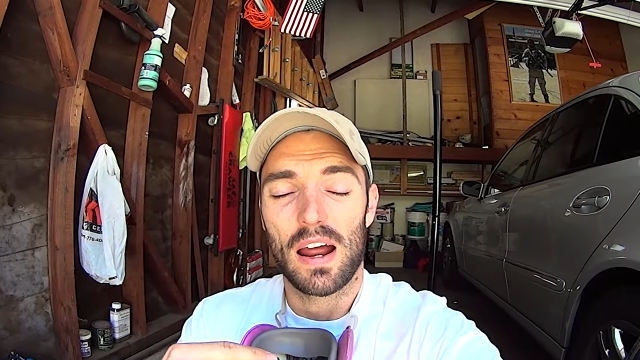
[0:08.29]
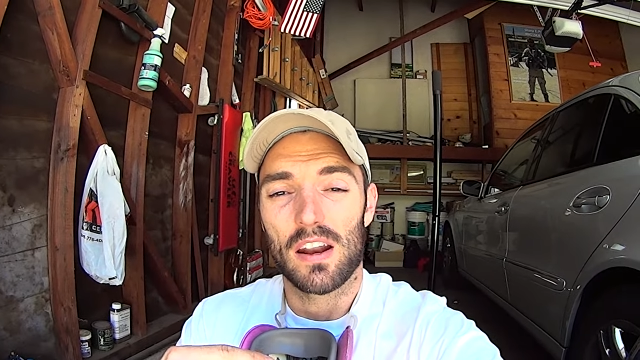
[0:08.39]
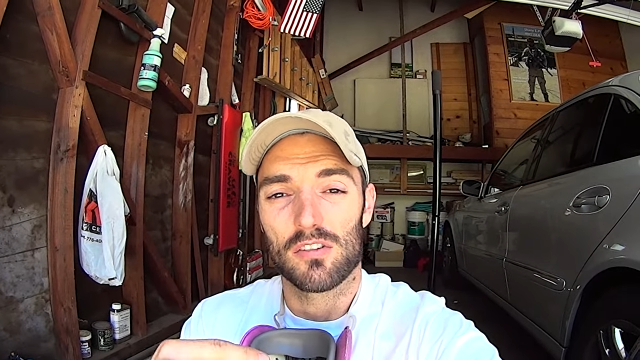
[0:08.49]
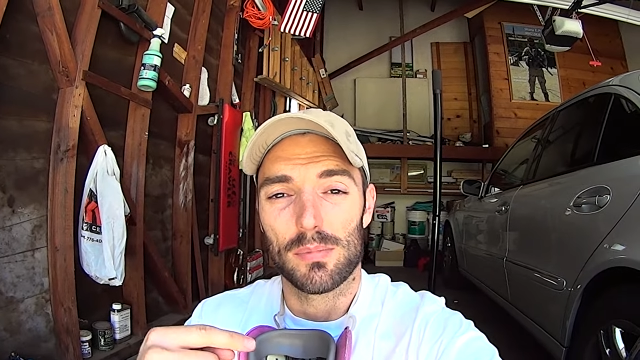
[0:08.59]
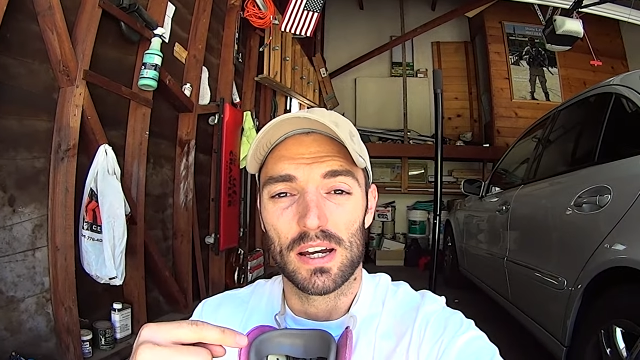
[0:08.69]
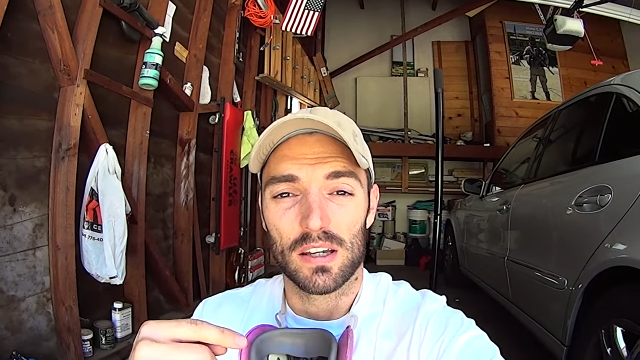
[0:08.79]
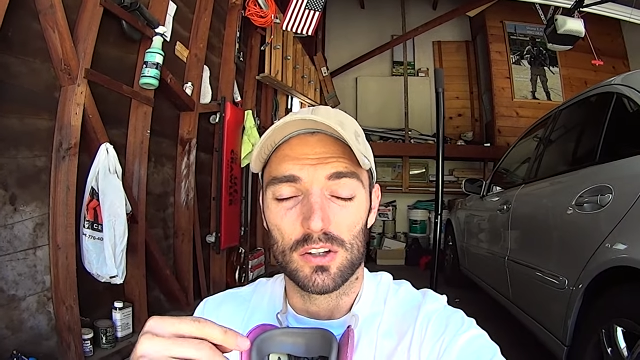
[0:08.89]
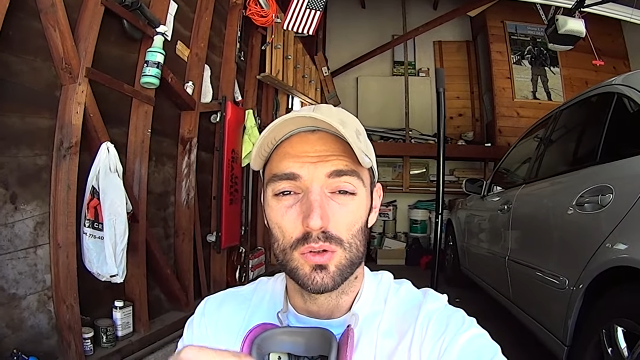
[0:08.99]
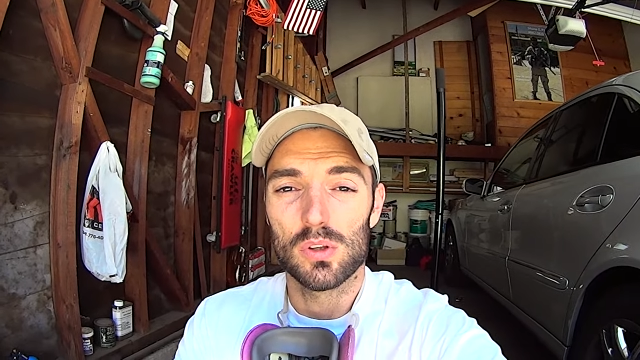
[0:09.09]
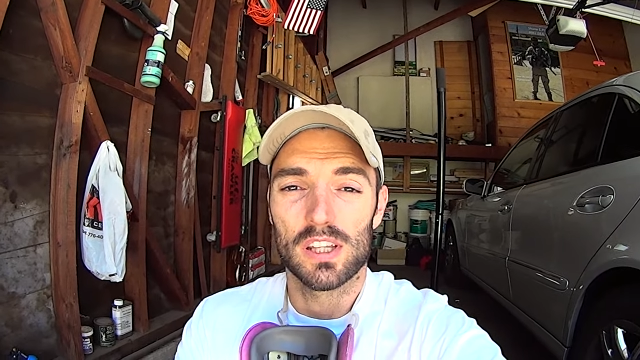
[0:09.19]
out of my
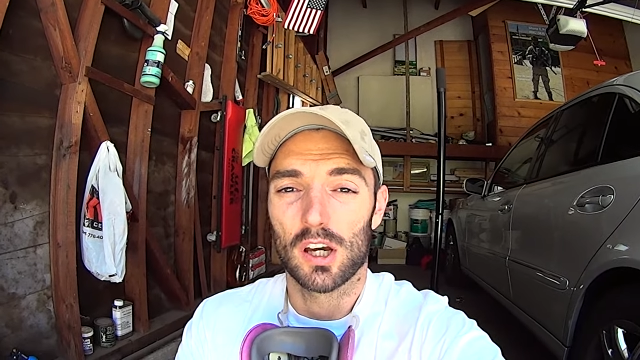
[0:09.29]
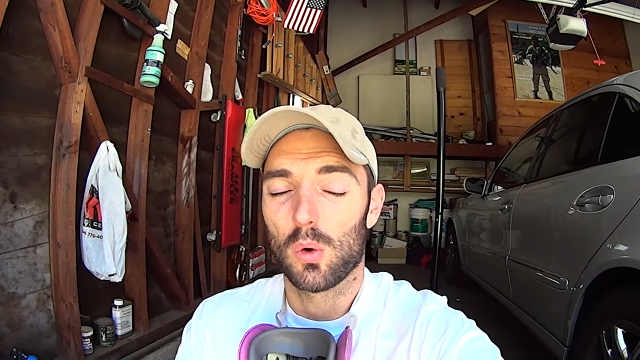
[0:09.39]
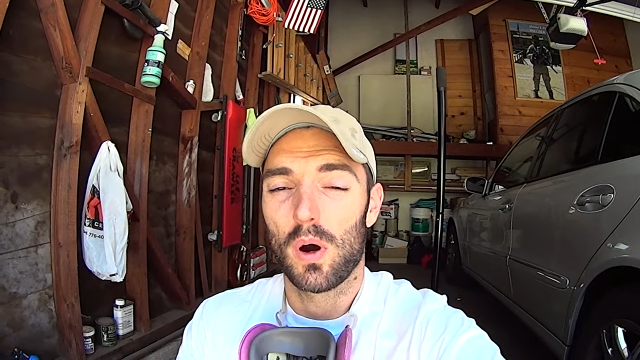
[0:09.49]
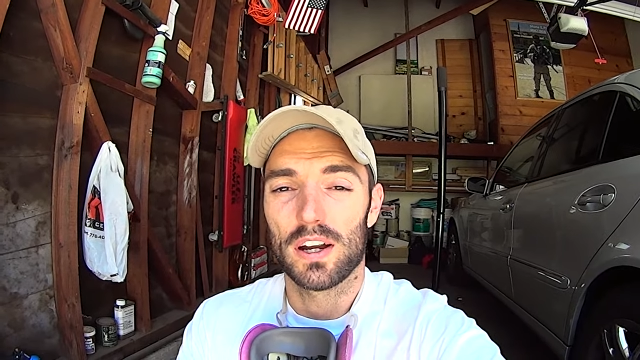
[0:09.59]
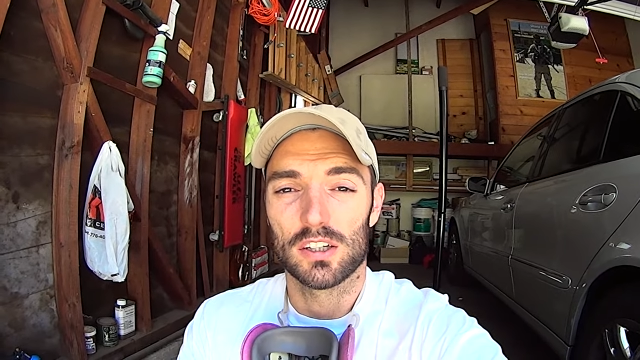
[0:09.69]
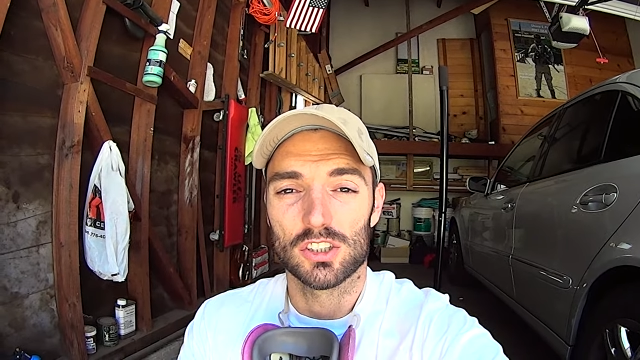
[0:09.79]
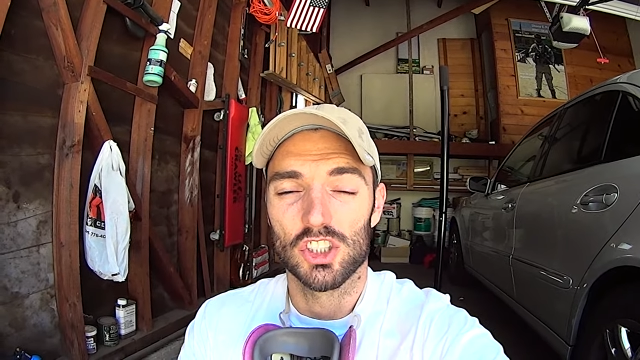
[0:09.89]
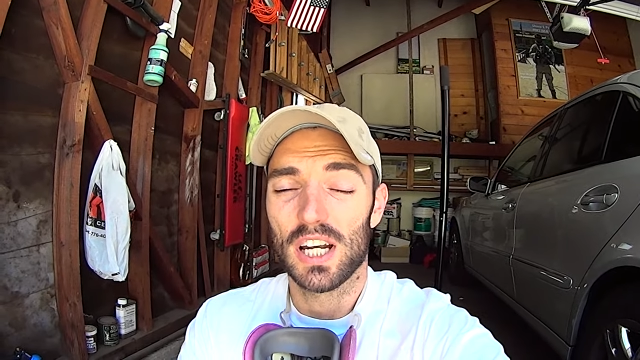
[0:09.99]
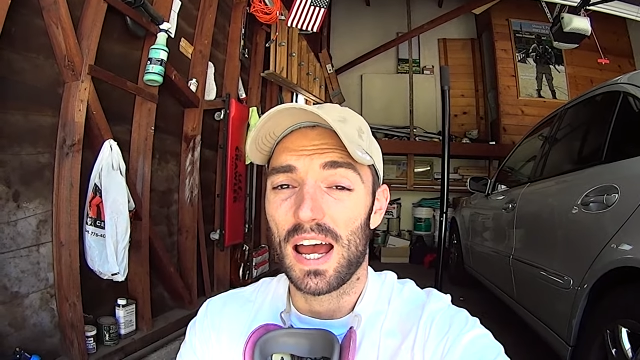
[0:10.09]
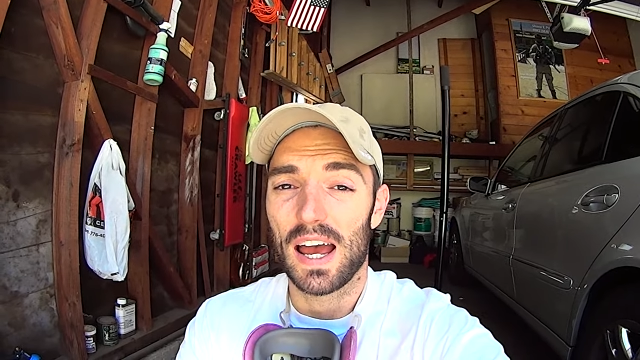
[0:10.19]
newly acquired
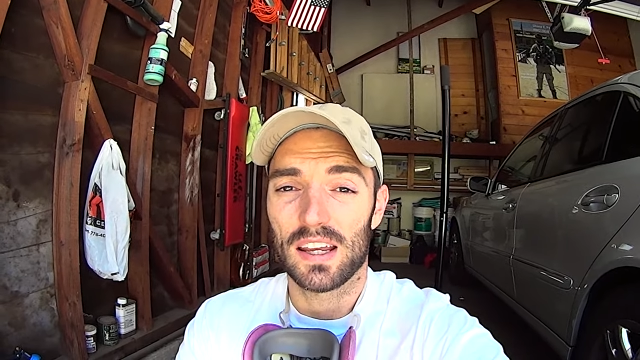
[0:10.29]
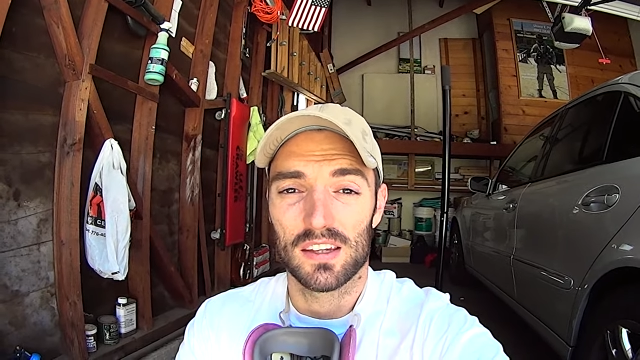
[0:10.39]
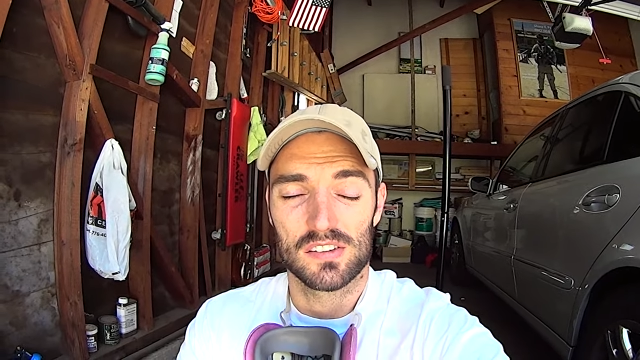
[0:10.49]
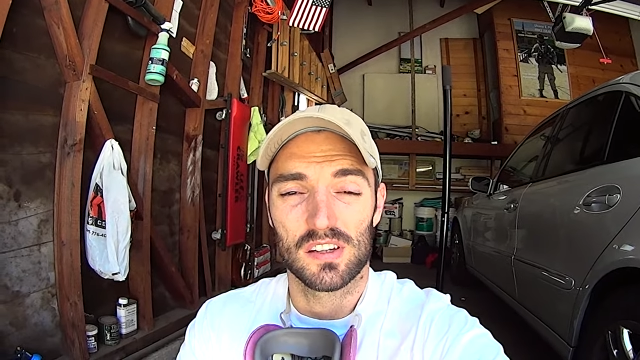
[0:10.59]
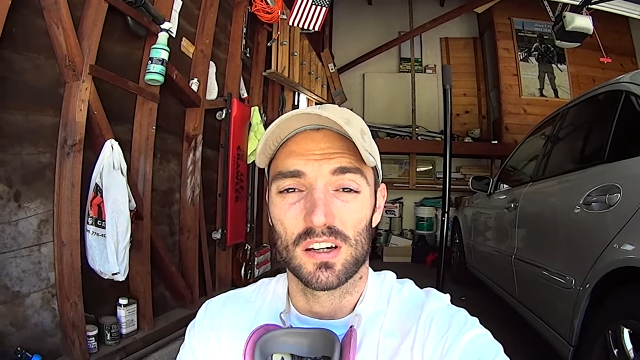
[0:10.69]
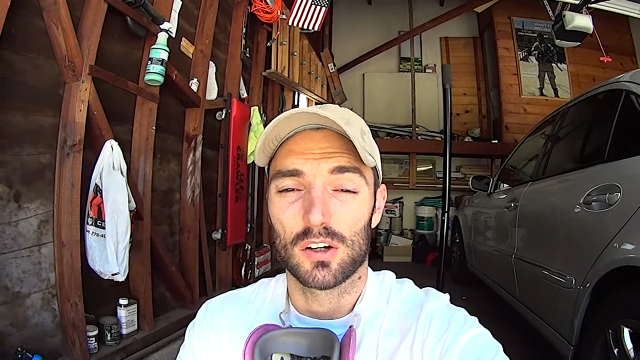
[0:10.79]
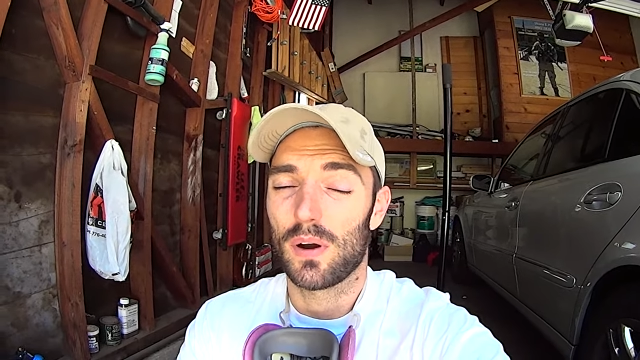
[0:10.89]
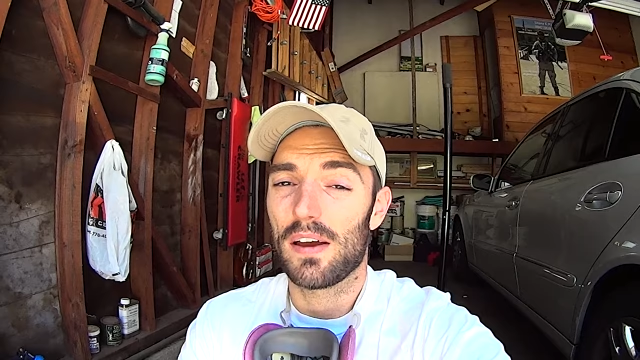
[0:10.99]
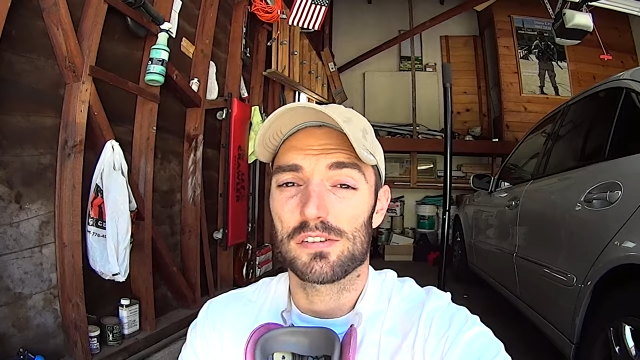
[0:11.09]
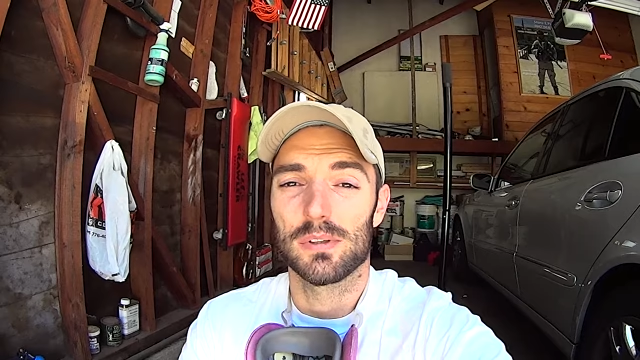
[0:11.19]
jack. It's a
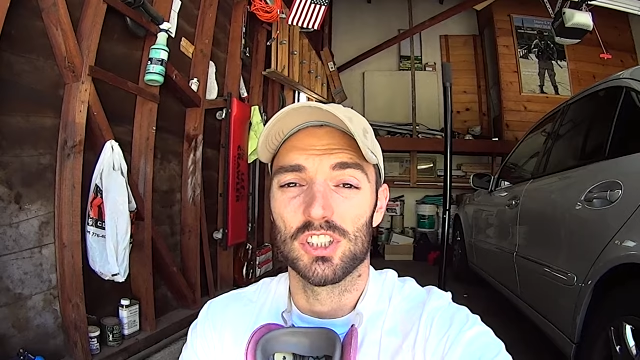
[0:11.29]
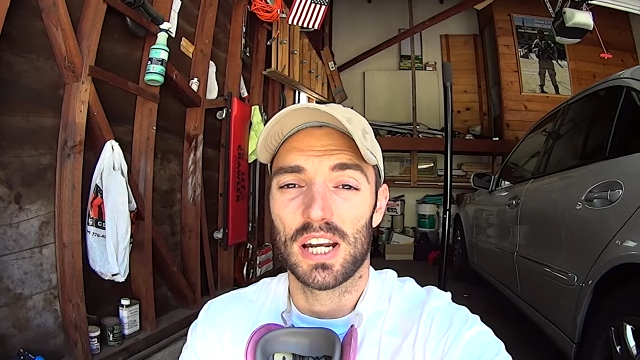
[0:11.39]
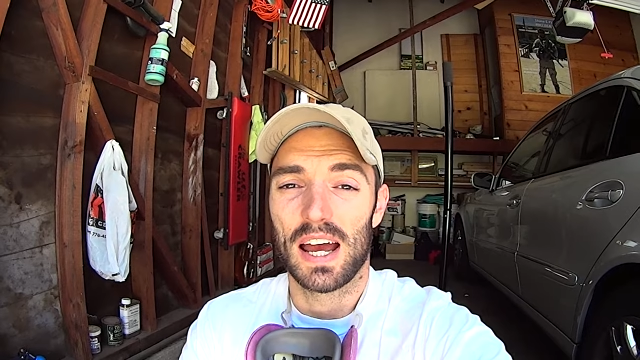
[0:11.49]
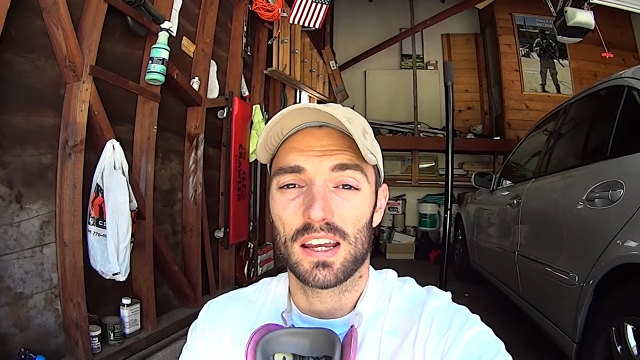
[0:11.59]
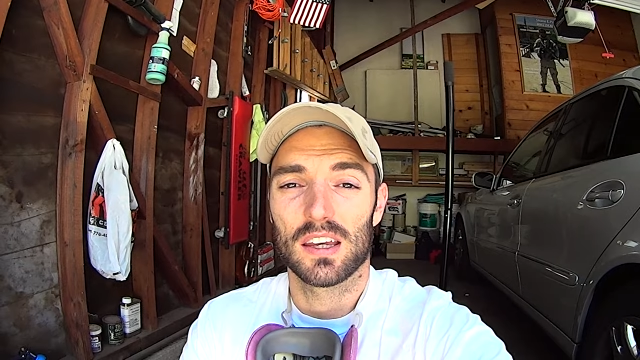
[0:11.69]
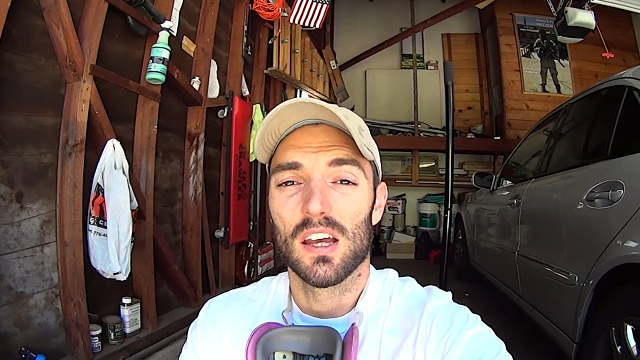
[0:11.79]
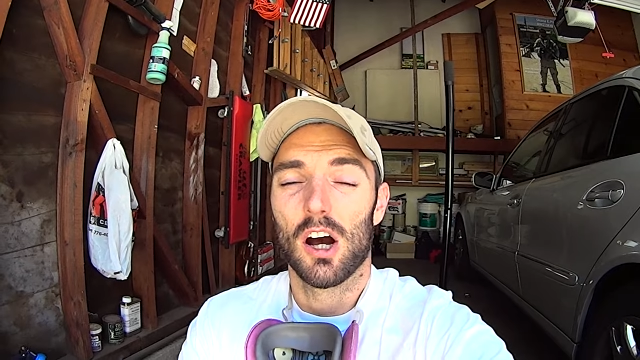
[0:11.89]
Craftsman jack.